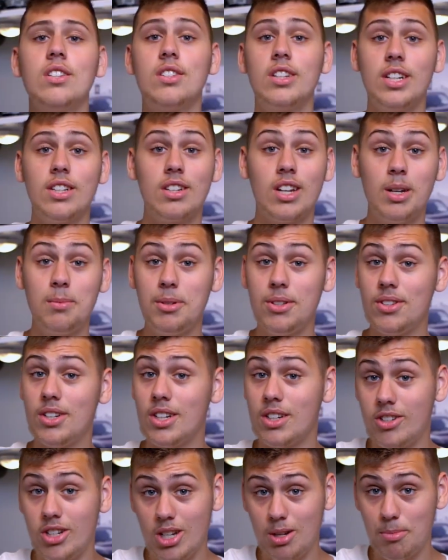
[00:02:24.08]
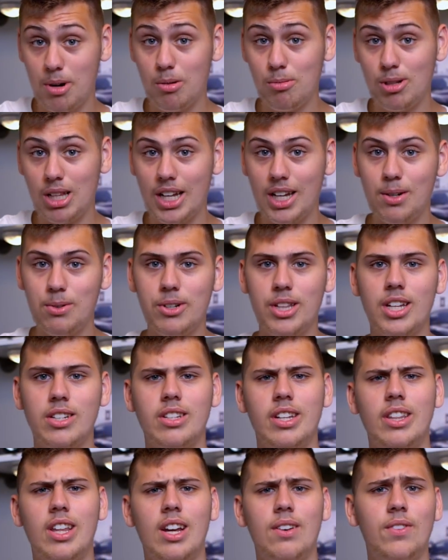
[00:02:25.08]
So next time you see a T-Mobile ad where they
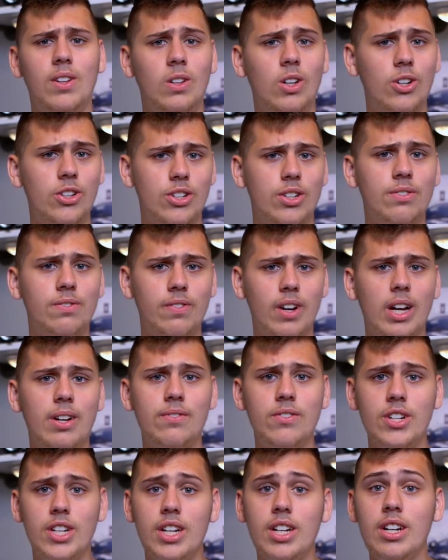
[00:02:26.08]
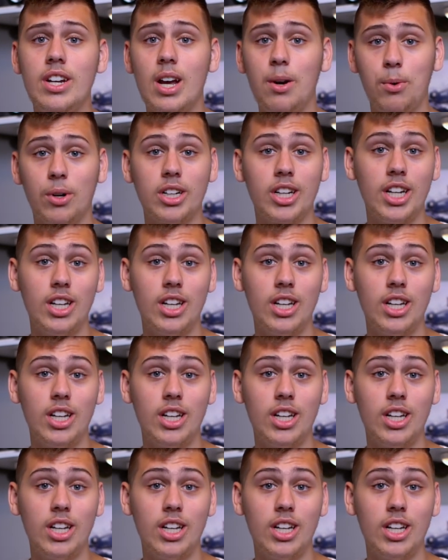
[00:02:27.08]
say they have the largest 5G network